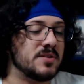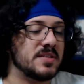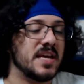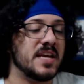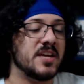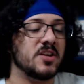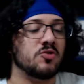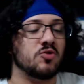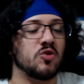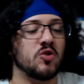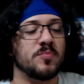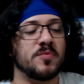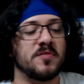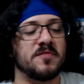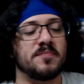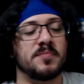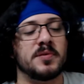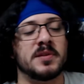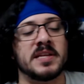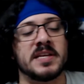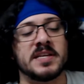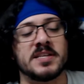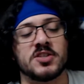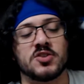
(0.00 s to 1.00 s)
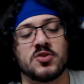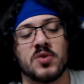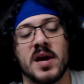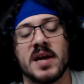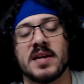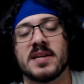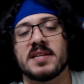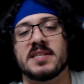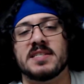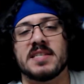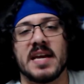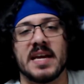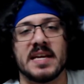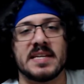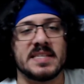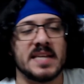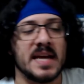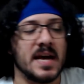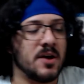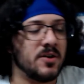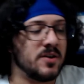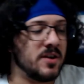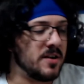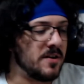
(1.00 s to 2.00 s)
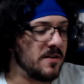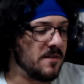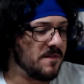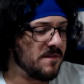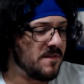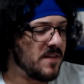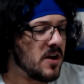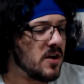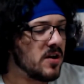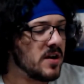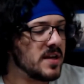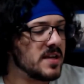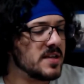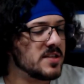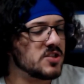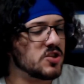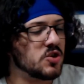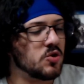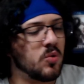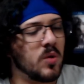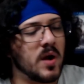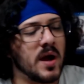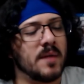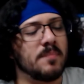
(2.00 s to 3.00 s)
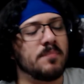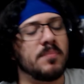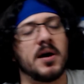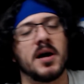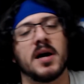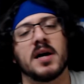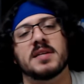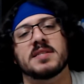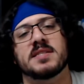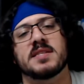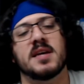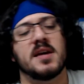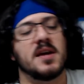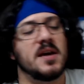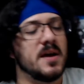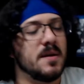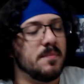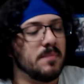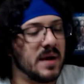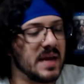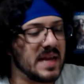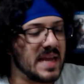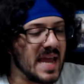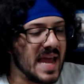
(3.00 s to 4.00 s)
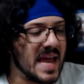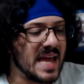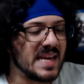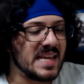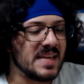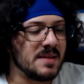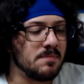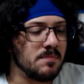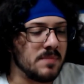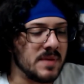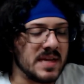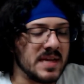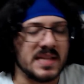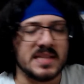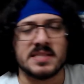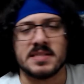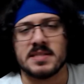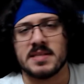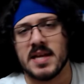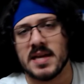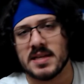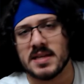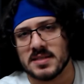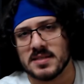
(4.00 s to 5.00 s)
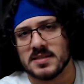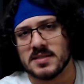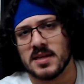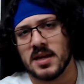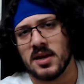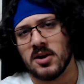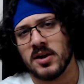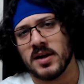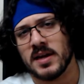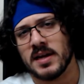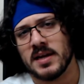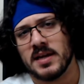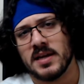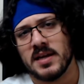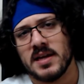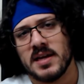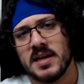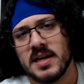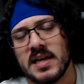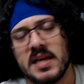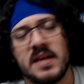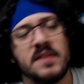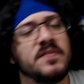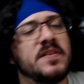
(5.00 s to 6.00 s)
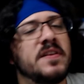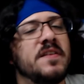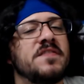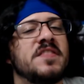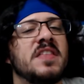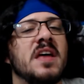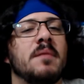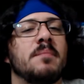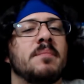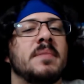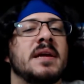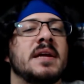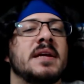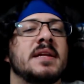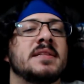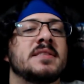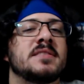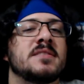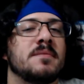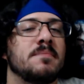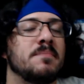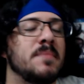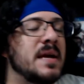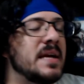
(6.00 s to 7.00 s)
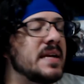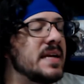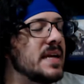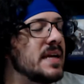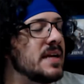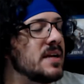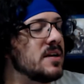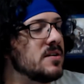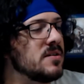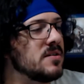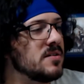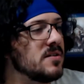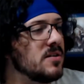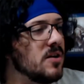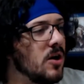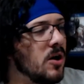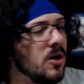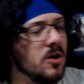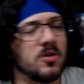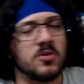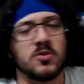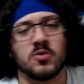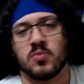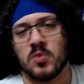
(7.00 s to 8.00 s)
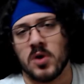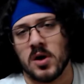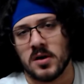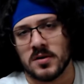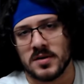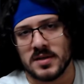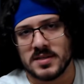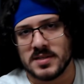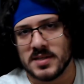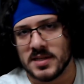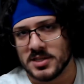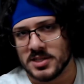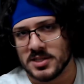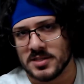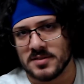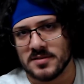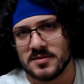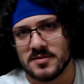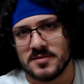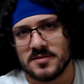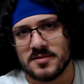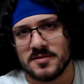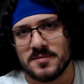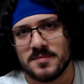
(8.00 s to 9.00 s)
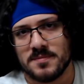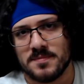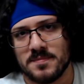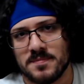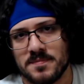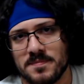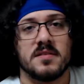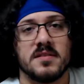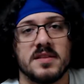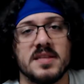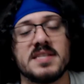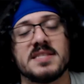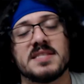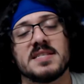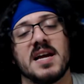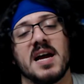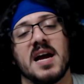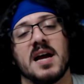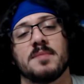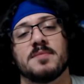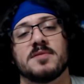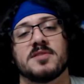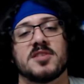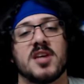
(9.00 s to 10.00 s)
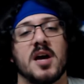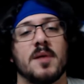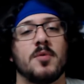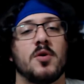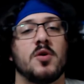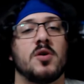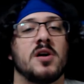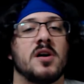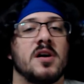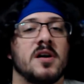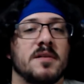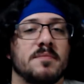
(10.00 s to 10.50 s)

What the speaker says: a group of police trying to take down a nefarious crime boss by any means necessary, even if that means making all the wrong decisions. This time, Sammo Hung